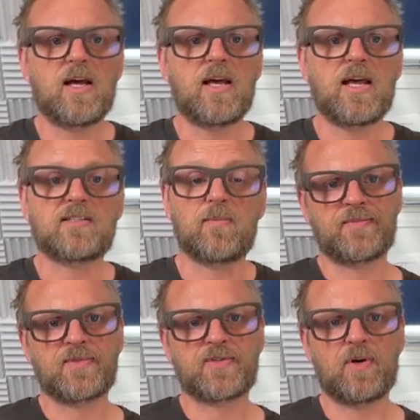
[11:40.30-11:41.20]
ATEM.
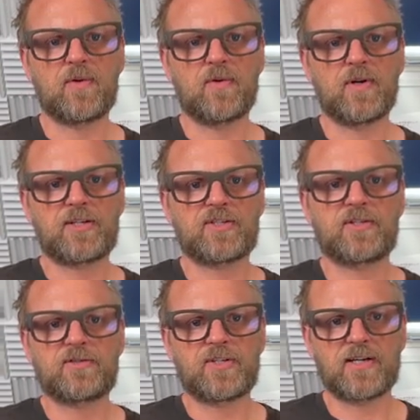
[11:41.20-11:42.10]
So
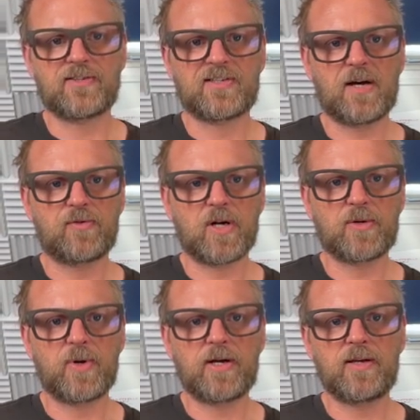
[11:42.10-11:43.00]
let's check this out real
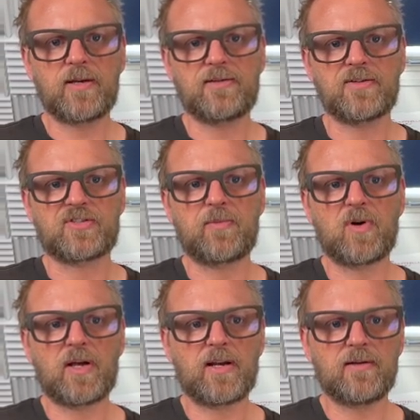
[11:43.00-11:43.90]
quick in the
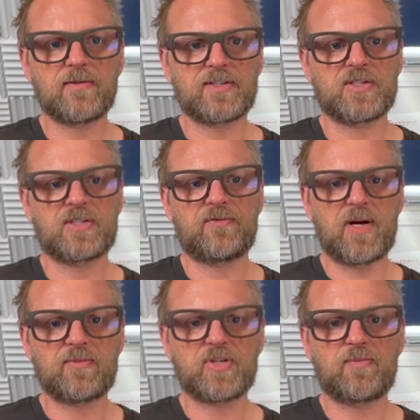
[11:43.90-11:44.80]
simulator. This is the
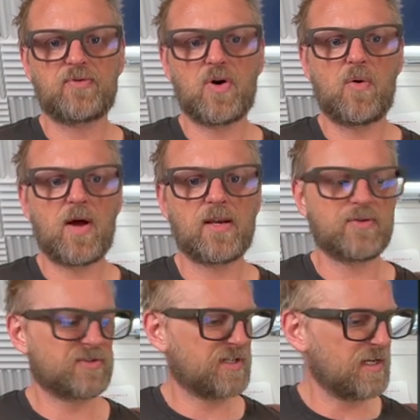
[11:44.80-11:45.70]
Frame Shot Pro, and
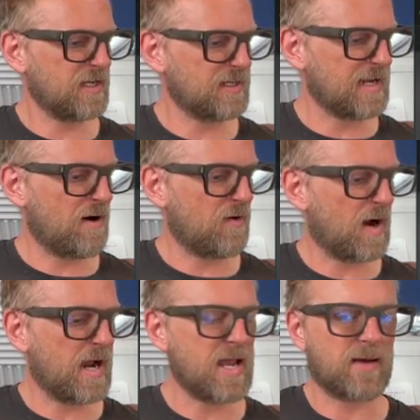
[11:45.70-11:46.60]
you see now
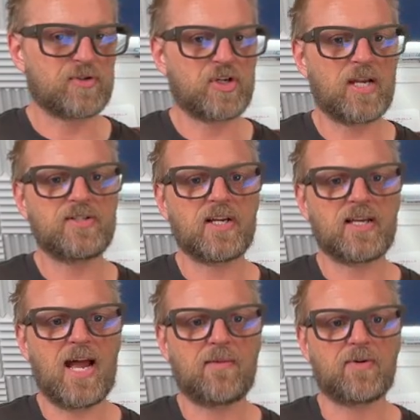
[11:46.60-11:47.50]
I am changing
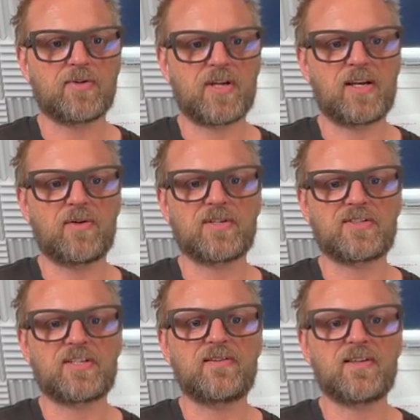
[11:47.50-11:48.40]
cameras, and you can
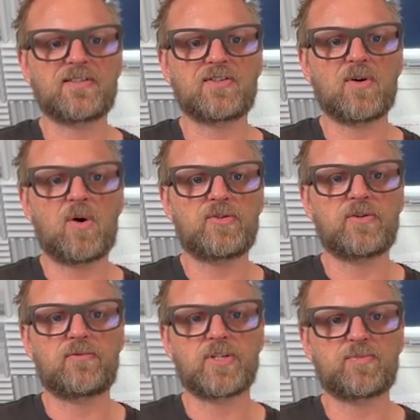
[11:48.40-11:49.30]
see this is
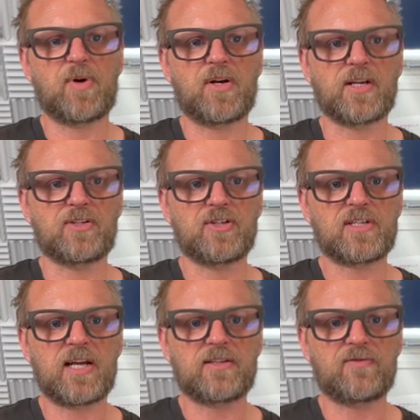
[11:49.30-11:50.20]
also responding
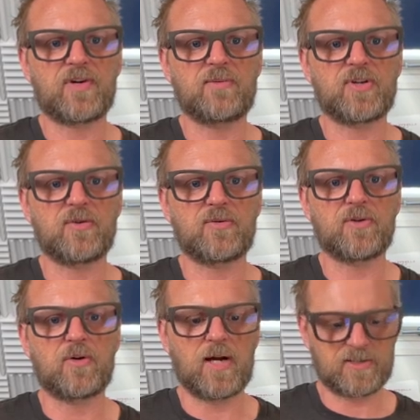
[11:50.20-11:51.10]
just like the Frame Shot
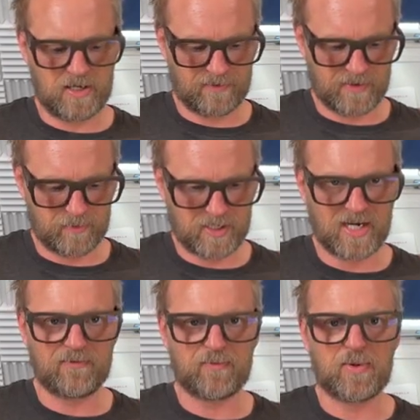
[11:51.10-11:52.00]
Uno. Actually, I think we
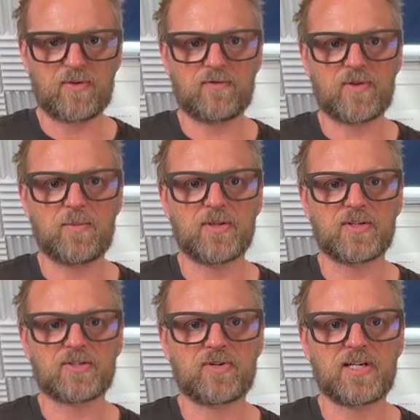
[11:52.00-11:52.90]
can have both of them on
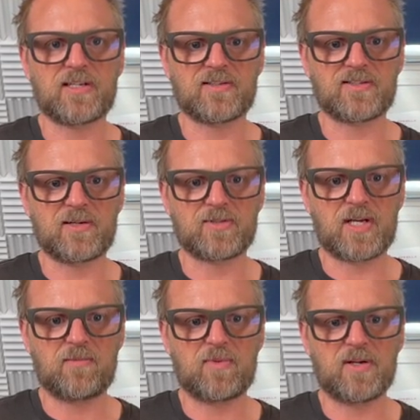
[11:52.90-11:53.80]
the screen at the same
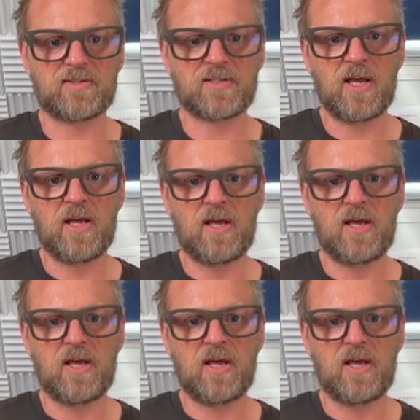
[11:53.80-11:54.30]
time, more or less.